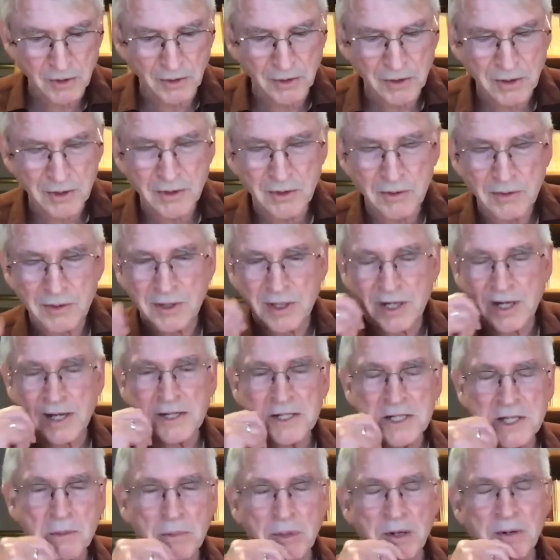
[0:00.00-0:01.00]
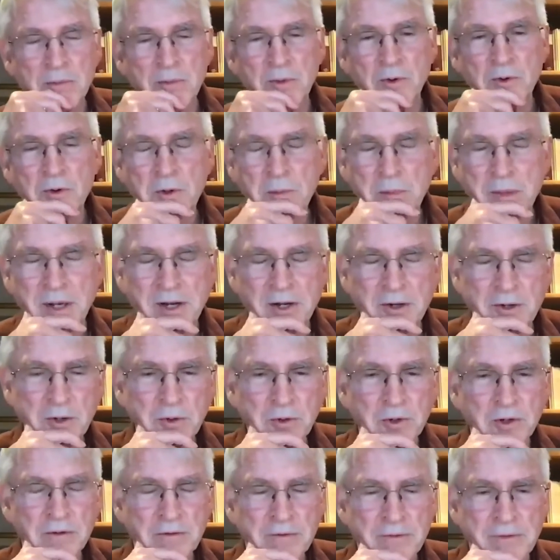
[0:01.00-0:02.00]
Could you tell us a bit more about
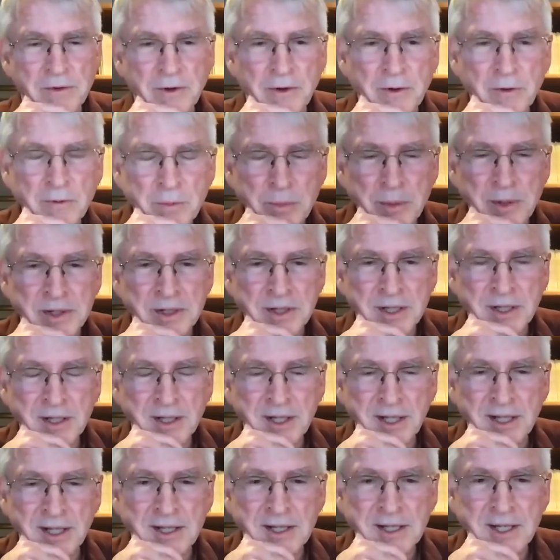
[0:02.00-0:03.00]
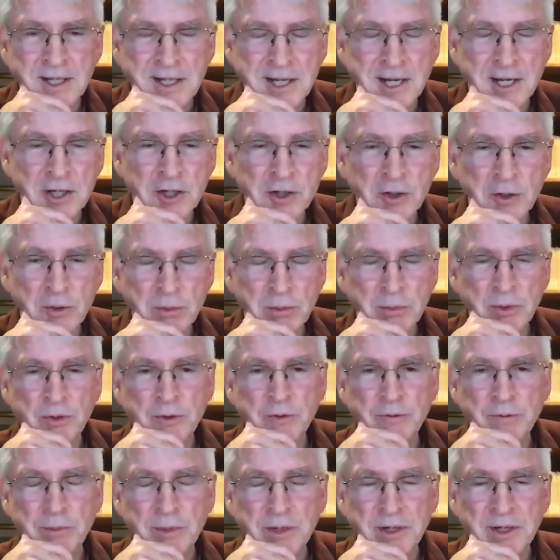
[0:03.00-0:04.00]
your involvement in the international
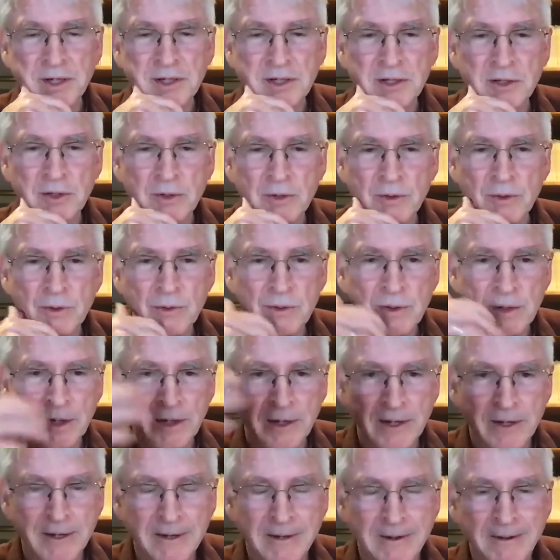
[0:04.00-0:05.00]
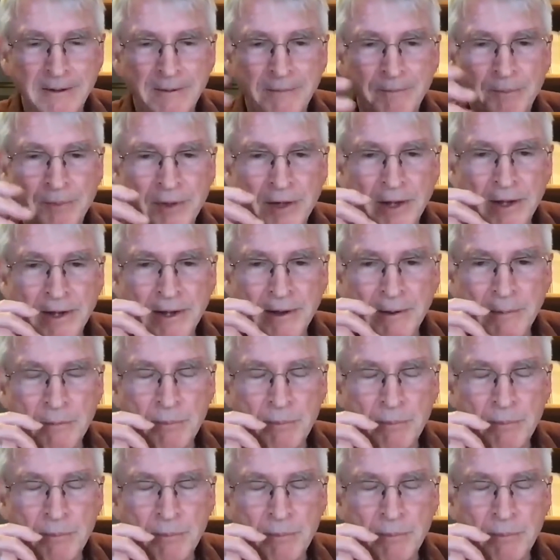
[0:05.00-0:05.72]
movement to um,